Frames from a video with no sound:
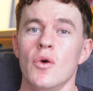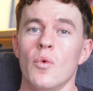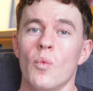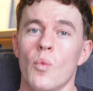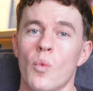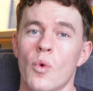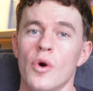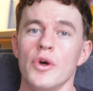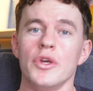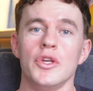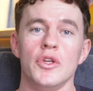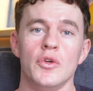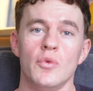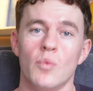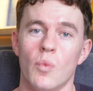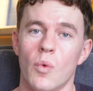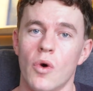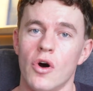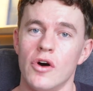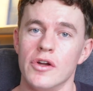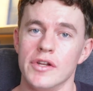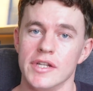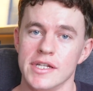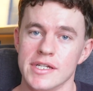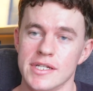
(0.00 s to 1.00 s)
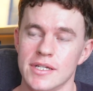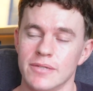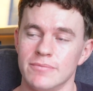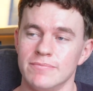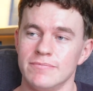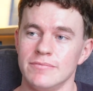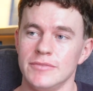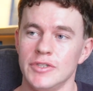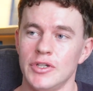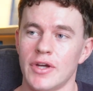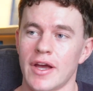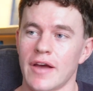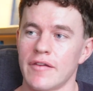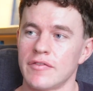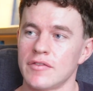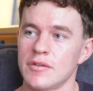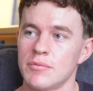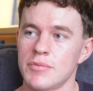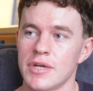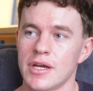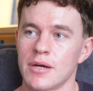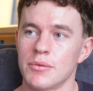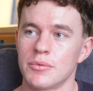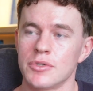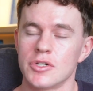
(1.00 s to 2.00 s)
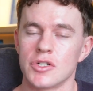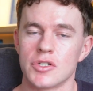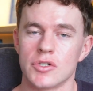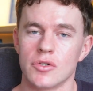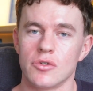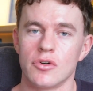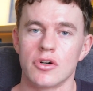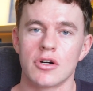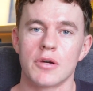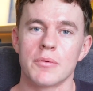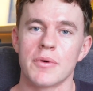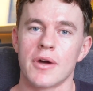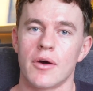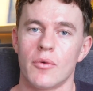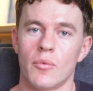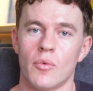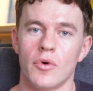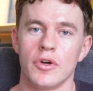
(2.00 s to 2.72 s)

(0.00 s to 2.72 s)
what you want. You have to be able to talk about